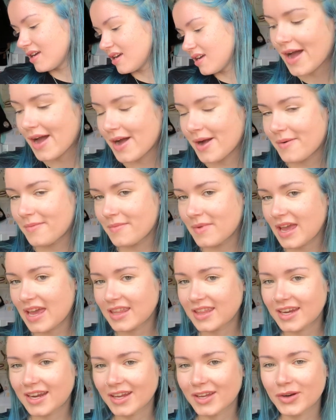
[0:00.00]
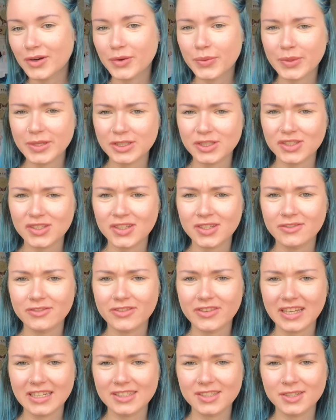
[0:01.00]
And then I got a question
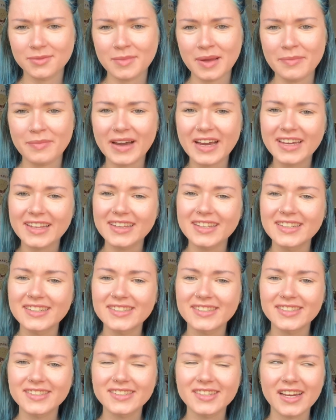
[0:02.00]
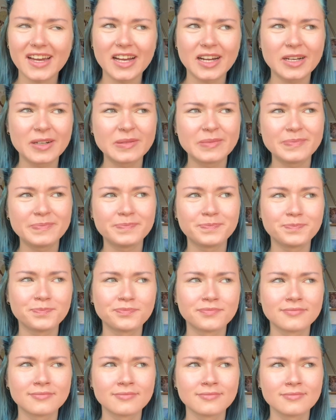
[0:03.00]
of things on my bucket list. I'm
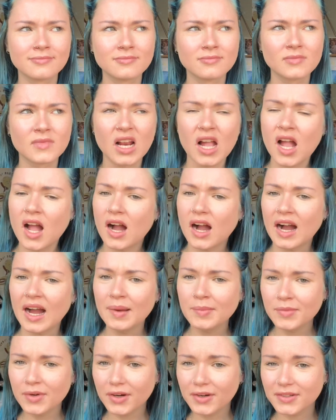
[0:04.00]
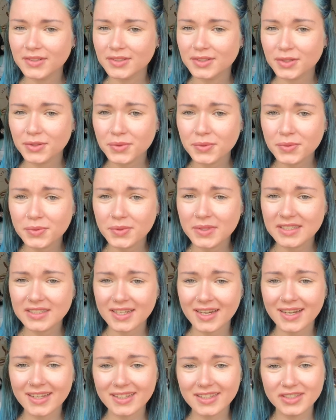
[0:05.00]
not too
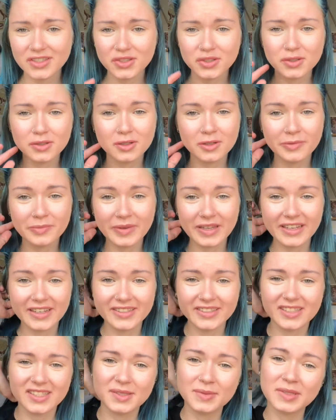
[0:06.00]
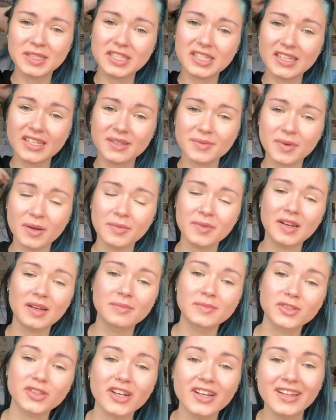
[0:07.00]
entirely sure because especially at the moment
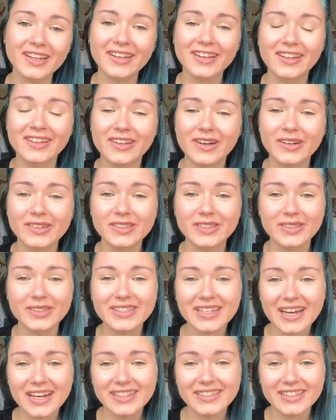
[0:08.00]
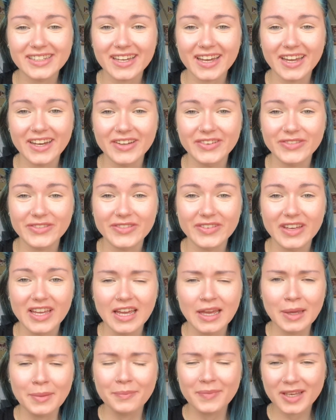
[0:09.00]
I'm struggling a lot, so it's hard to kind of
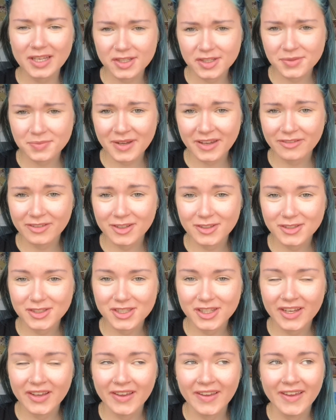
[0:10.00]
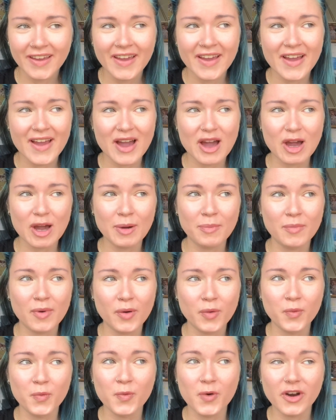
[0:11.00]
picture my future.
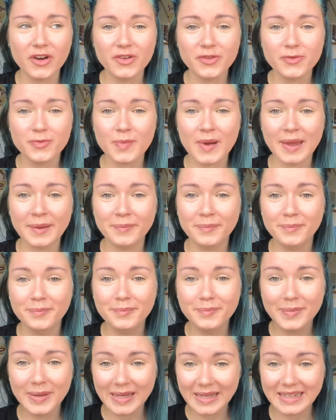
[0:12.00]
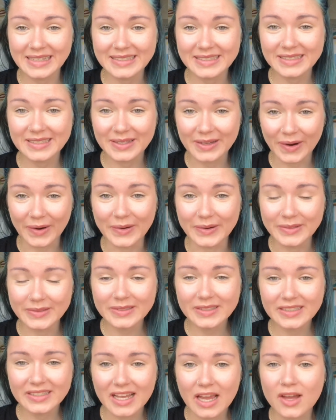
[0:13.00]
One of my biggest
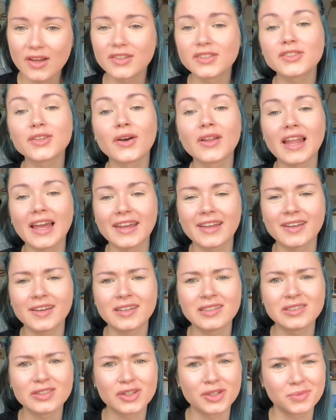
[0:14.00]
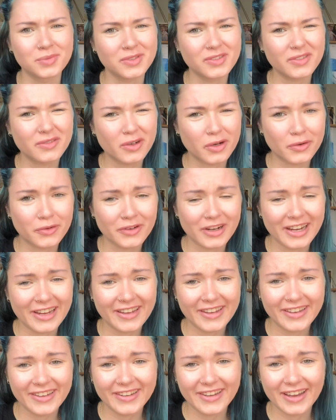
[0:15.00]
goals, so like in terms of
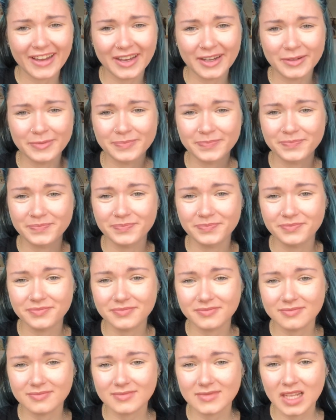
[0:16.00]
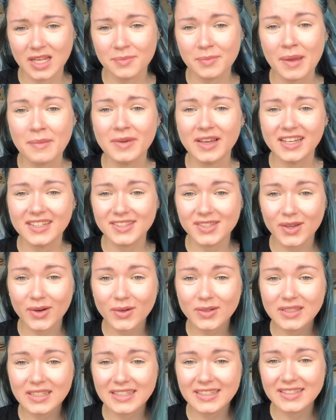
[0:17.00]
career, my biggest
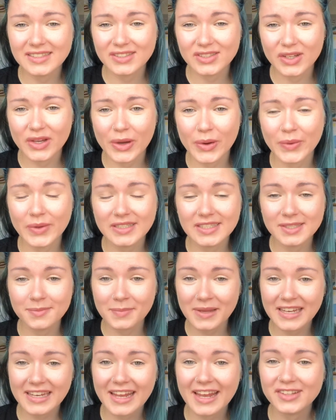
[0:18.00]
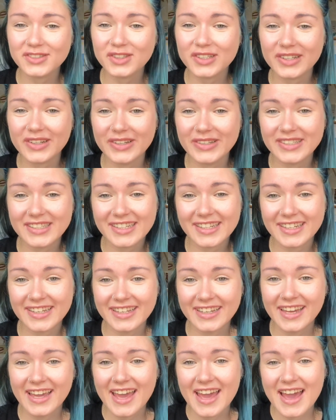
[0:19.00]
goal is to go into pediatric
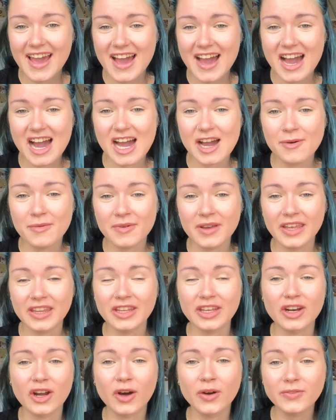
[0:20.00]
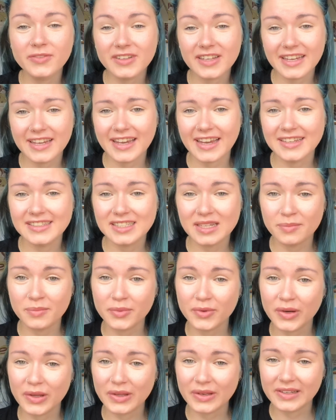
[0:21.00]
nursing, and then hopefully at some
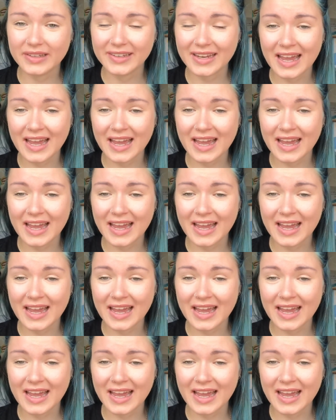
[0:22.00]
point